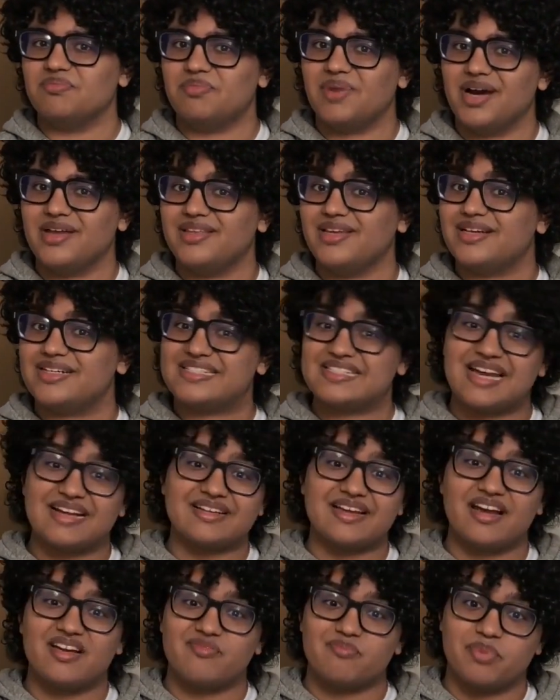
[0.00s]
by the exact
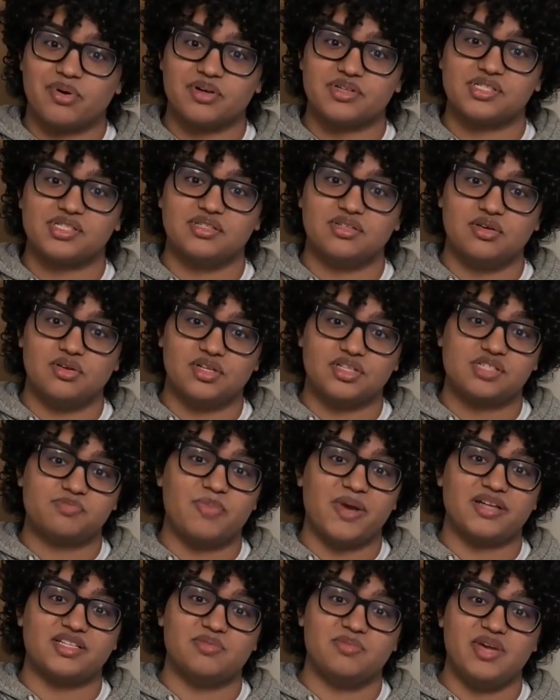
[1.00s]
kind of person you'd
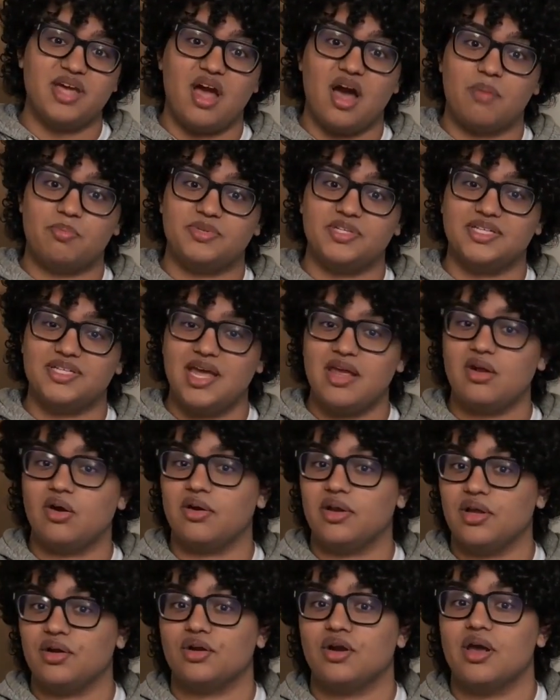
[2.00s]
expect to be up-to-date on
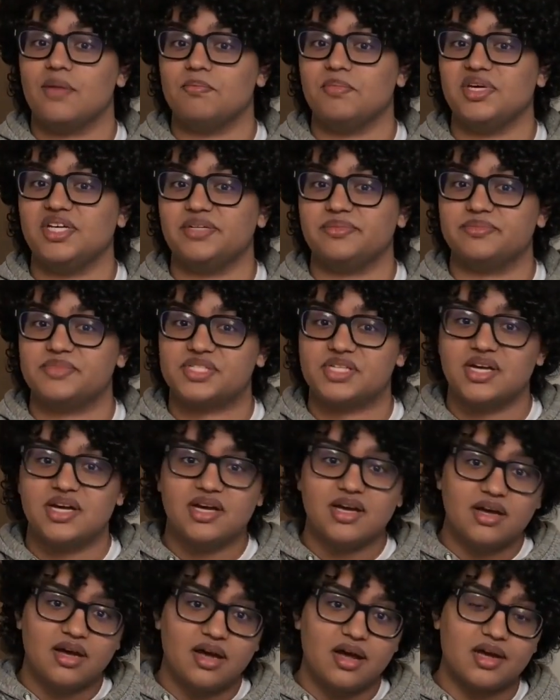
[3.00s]
internet memes,
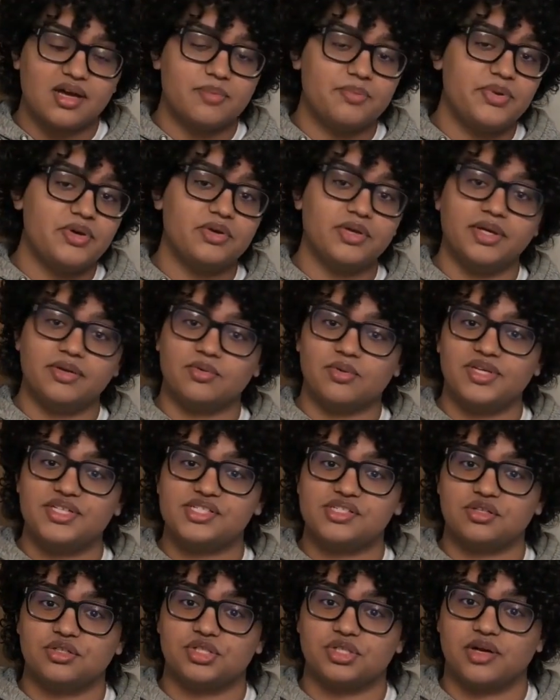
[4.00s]
a computing
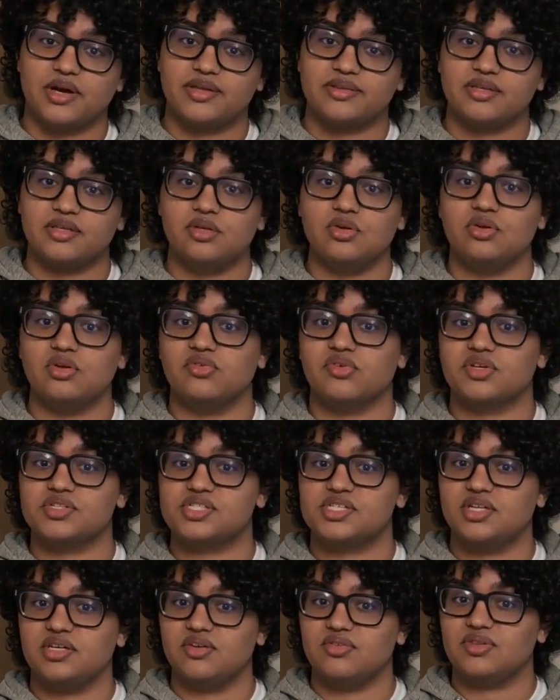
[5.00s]
researcher at the
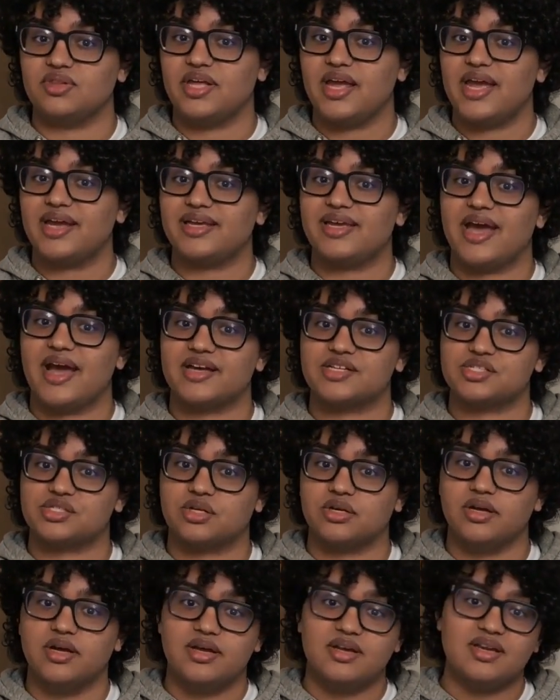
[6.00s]
University of Lancaster
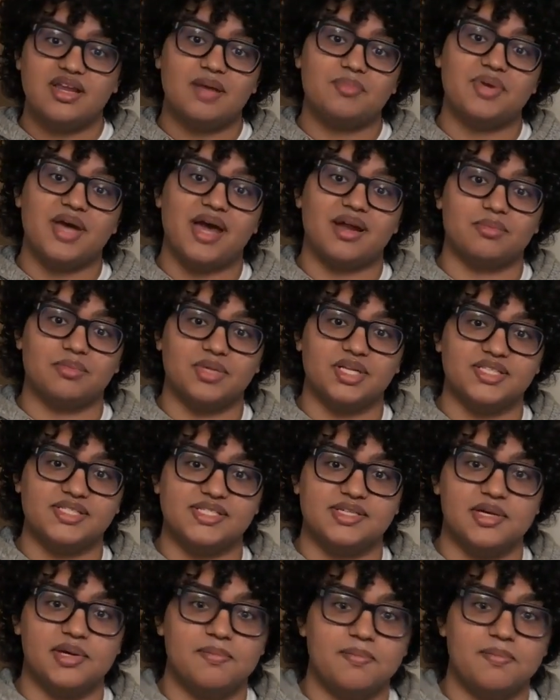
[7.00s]
named Adam Lindsay.